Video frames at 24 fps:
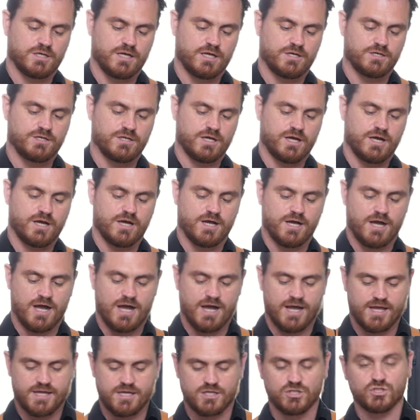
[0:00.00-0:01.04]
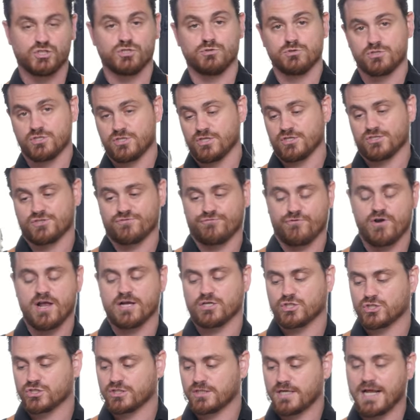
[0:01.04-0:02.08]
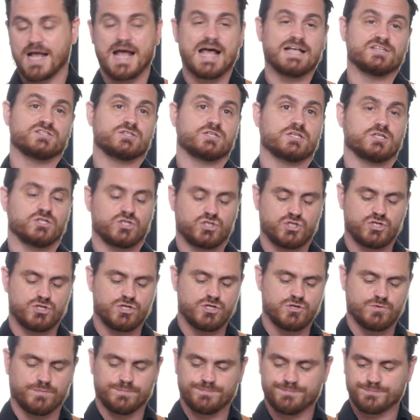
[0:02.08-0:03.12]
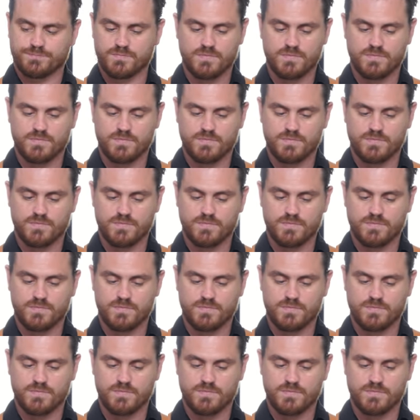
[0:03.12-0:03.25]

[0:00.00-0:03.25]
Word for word: And I juiced this fresh, as should you.